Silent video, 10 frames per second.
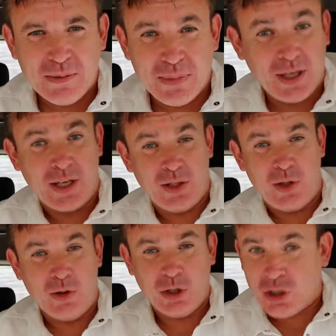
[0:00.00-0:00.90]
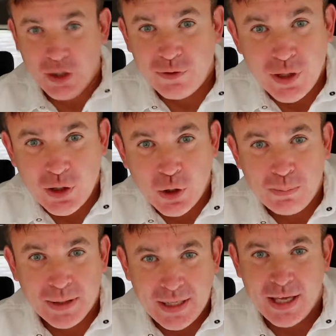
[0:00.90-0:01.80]
because you shifted your
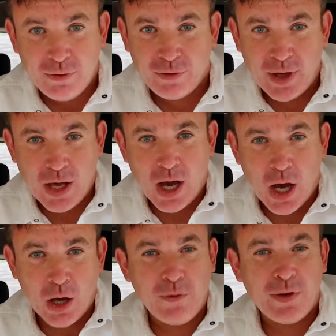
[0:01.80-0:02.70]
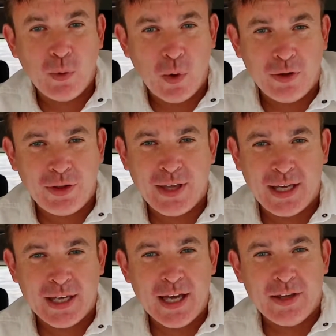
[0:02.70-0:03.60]
belief over the one
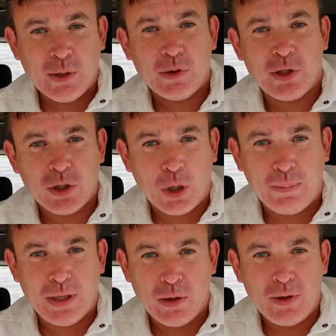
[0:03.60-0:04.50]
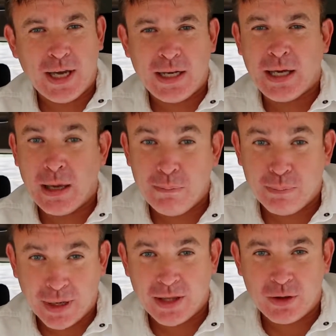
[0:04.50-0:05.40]
thing that was stopping you getting a
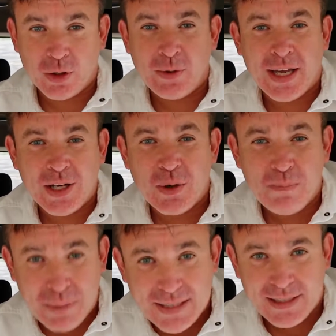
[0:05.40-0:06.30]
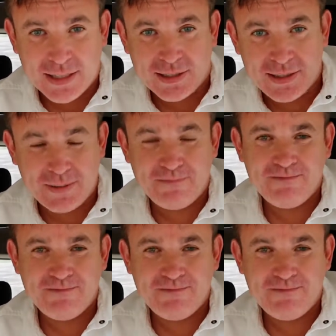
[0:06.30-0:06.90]
breakthrough in your business.